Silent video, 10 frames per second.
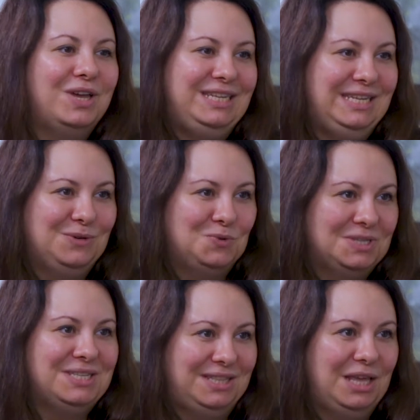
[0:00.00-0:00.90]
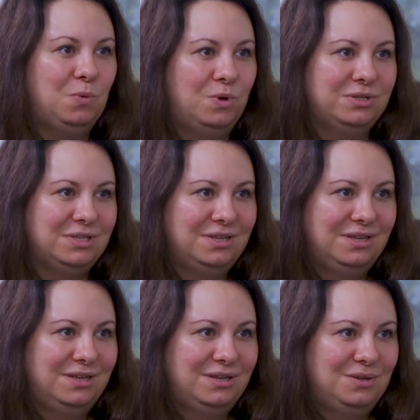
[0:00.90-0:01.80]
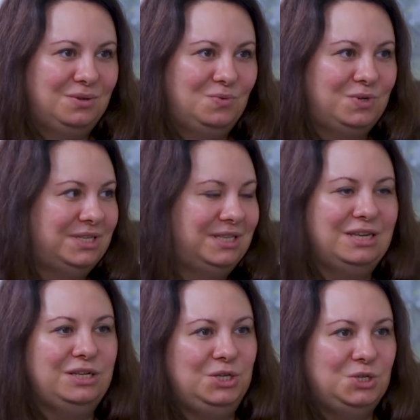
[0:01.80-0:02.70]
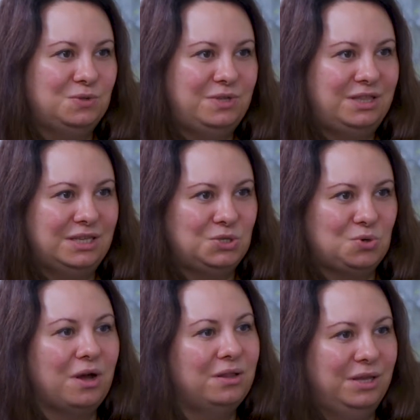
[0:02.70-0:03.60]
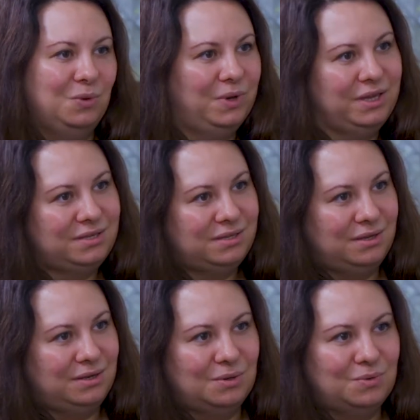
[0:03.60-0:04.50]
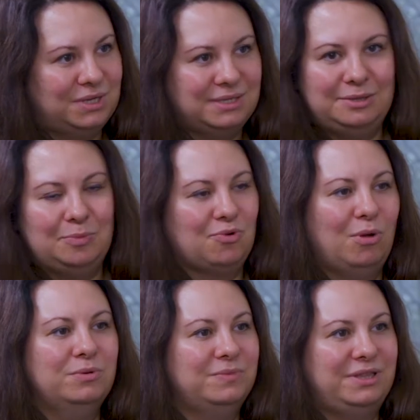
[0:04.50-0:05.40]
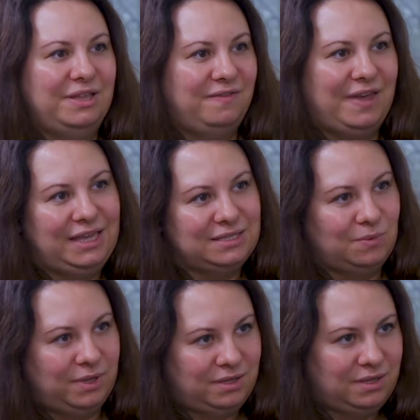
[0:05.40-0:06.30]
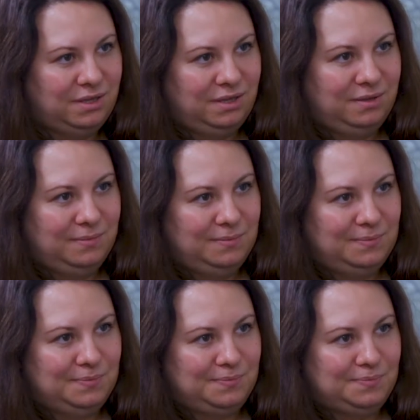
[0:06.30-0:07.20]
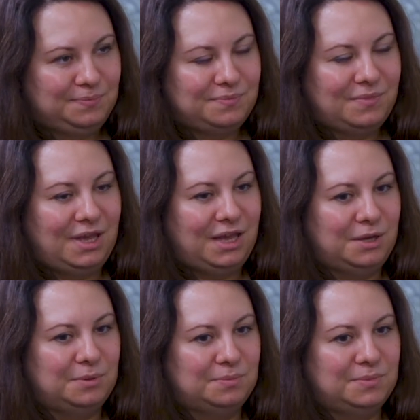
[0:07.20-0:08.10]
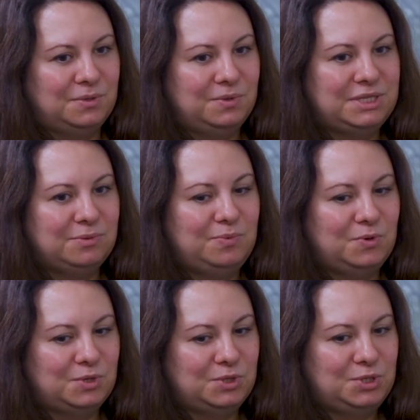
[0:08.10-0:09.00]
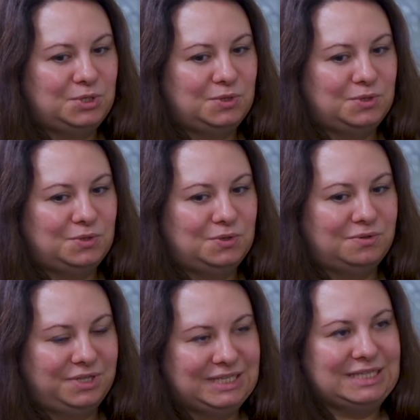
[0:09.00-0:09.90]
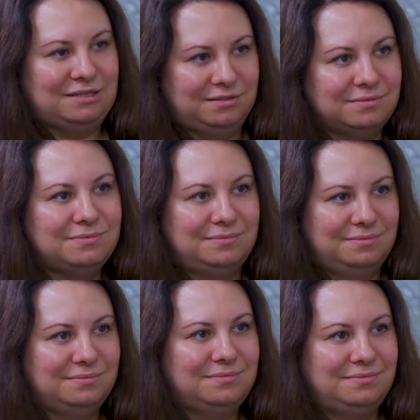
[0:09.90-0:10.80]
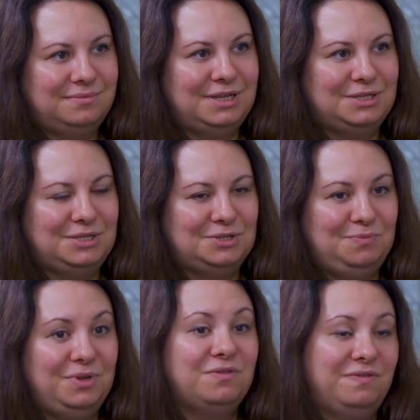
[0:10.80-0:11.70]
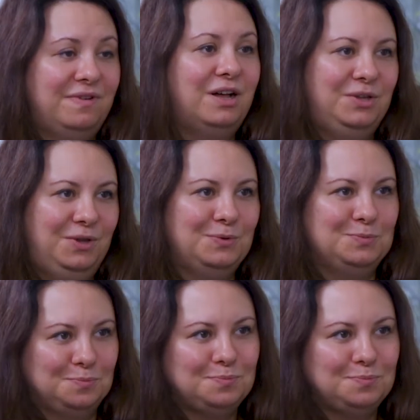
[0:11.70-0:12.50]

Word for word: idea what is it they want what is it an issue that they're struggling with you know what is it the problem that they're faced with um, so it's important to listen and to be of value